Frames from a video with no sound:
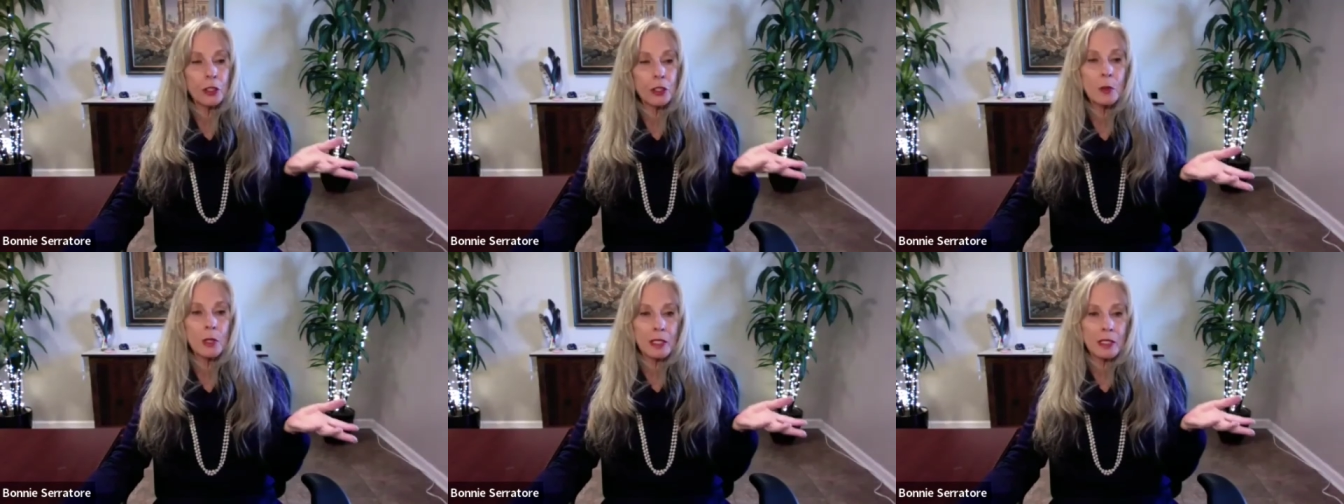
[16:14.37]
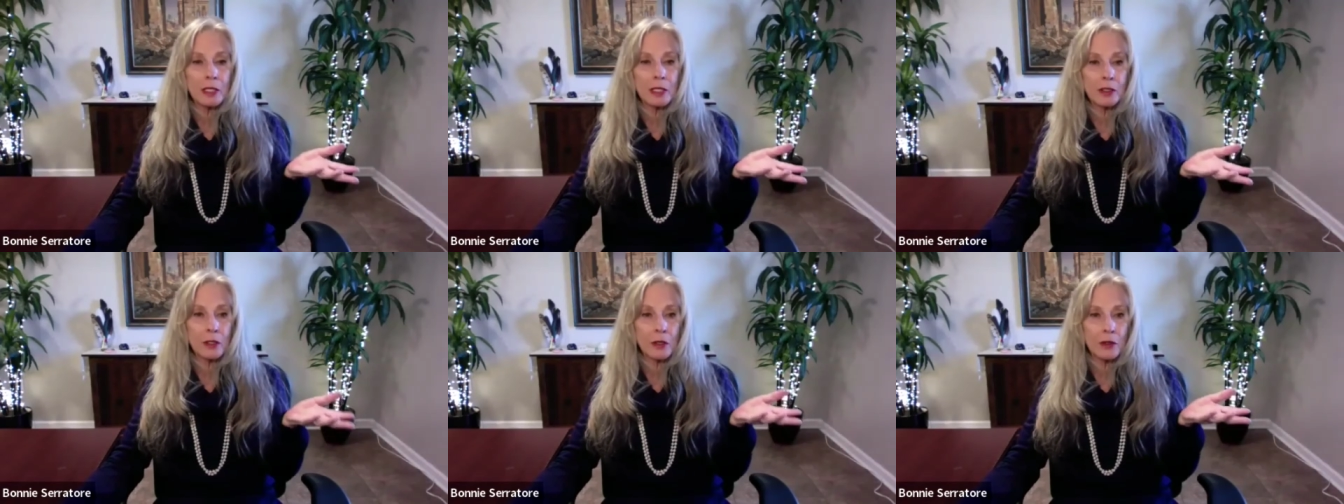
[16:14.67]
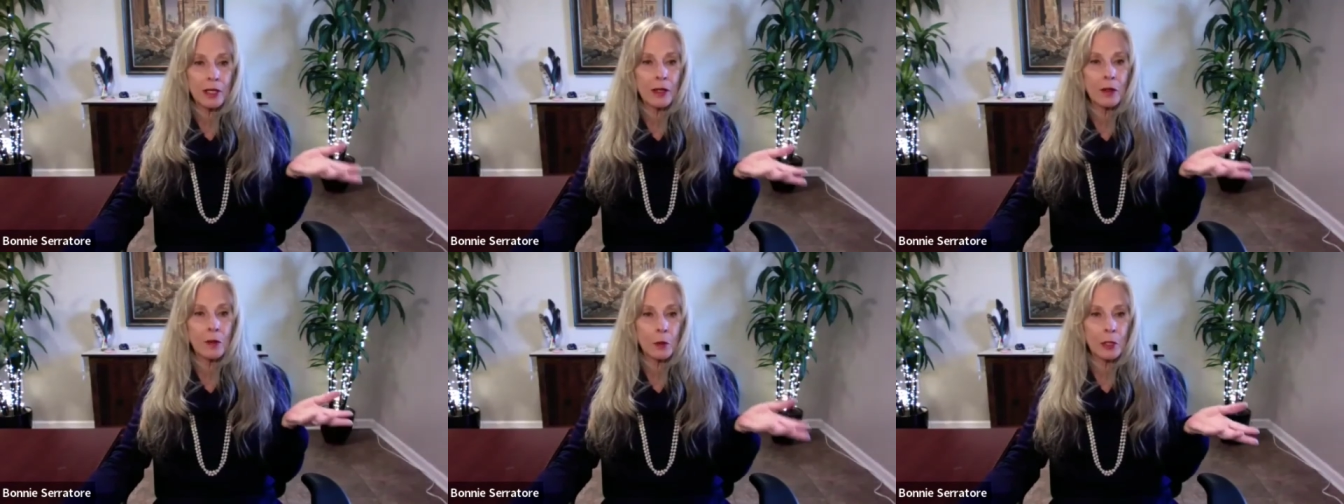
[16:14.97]
to us
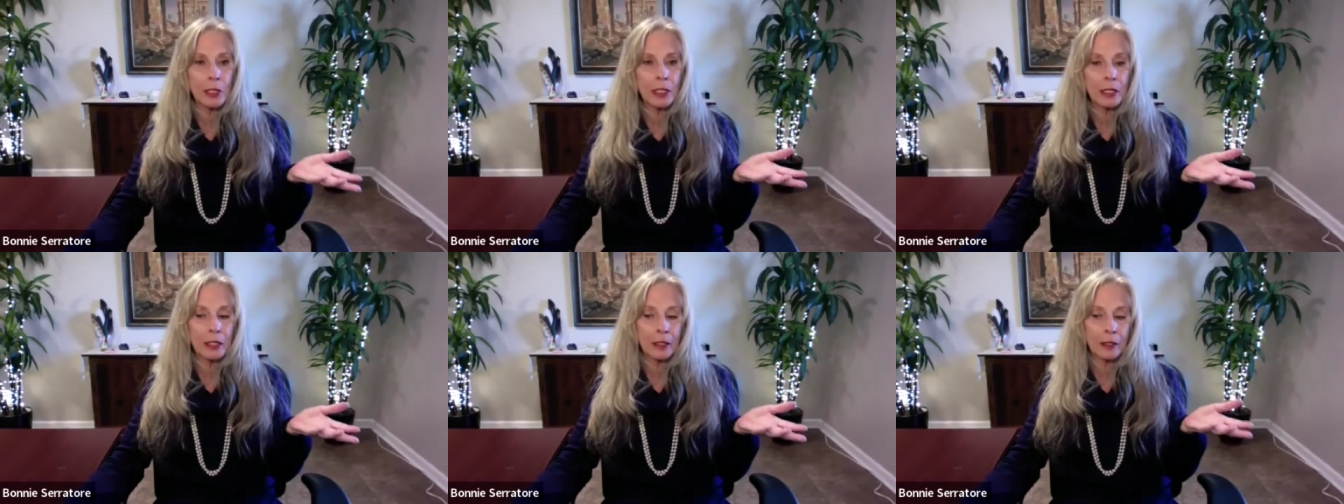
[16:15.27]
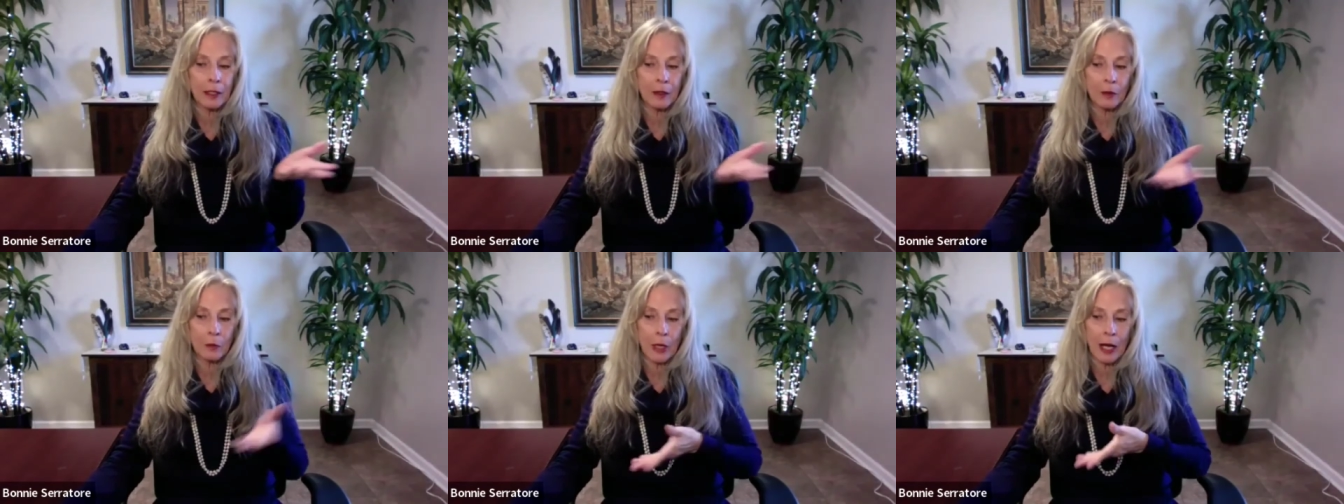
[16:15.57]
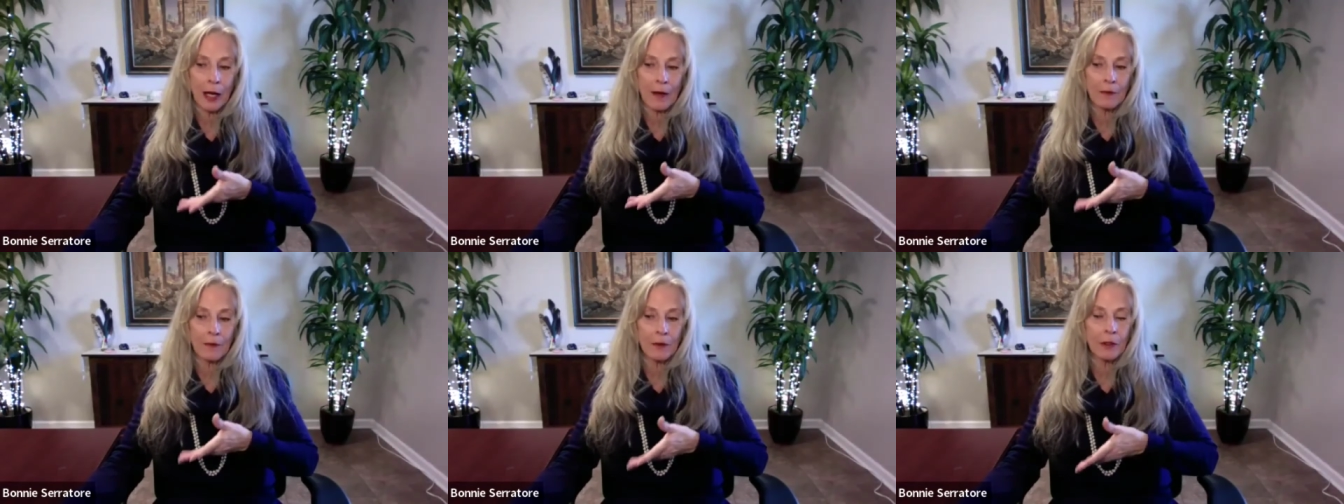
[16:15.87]
so that we can
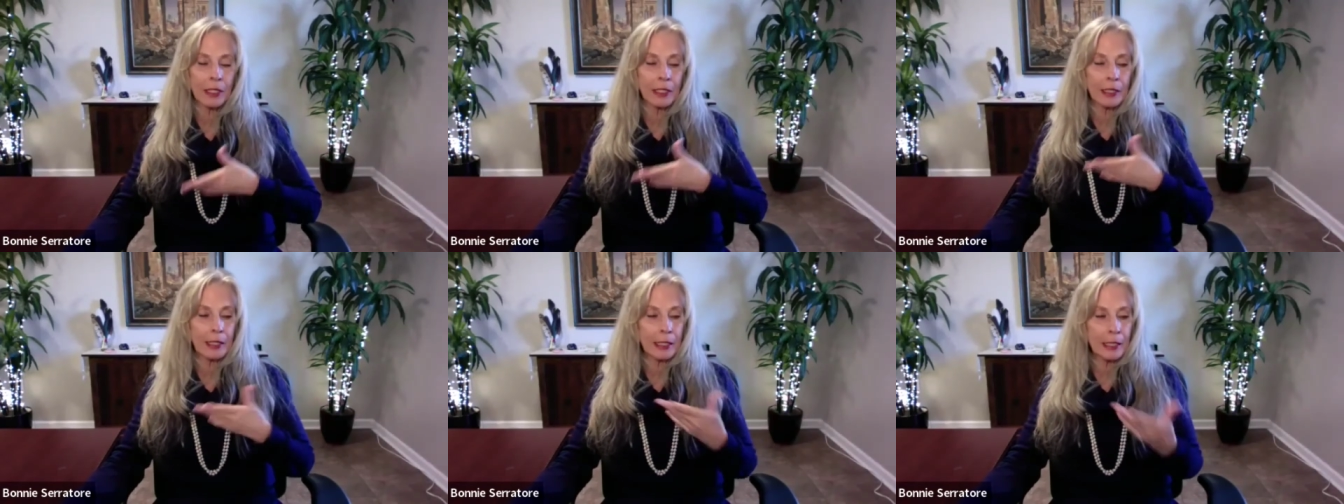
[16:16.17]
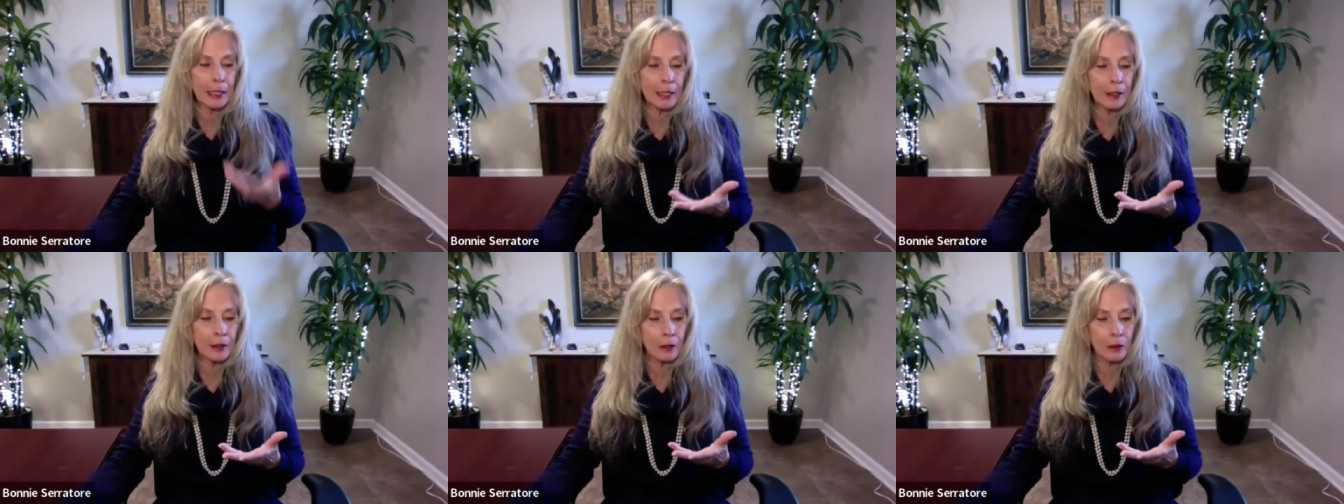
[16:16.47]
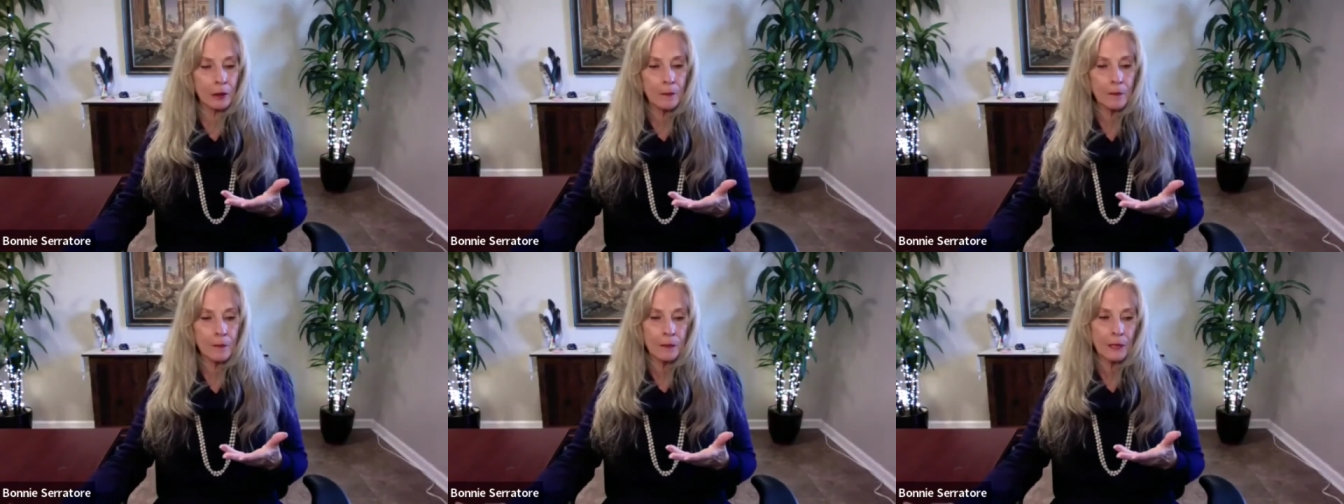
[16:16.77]
unravel and
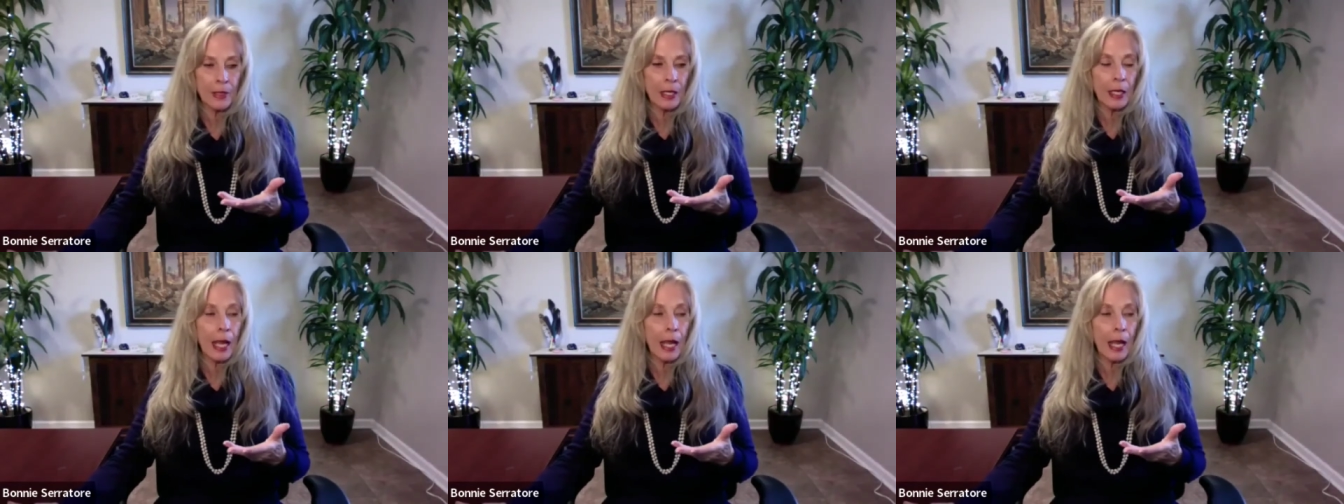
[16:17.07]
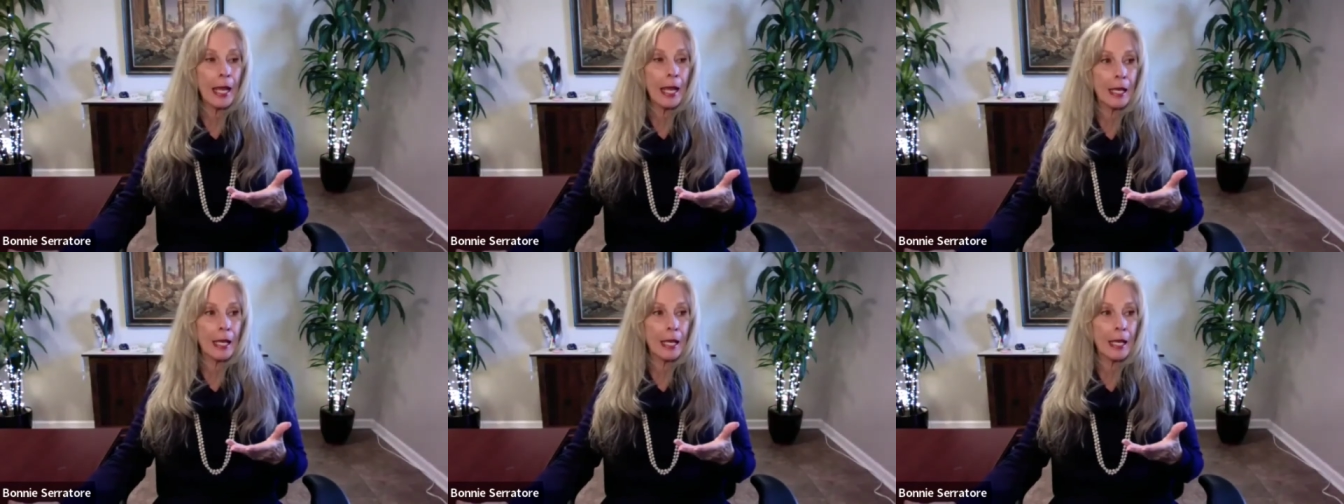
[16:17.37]
heal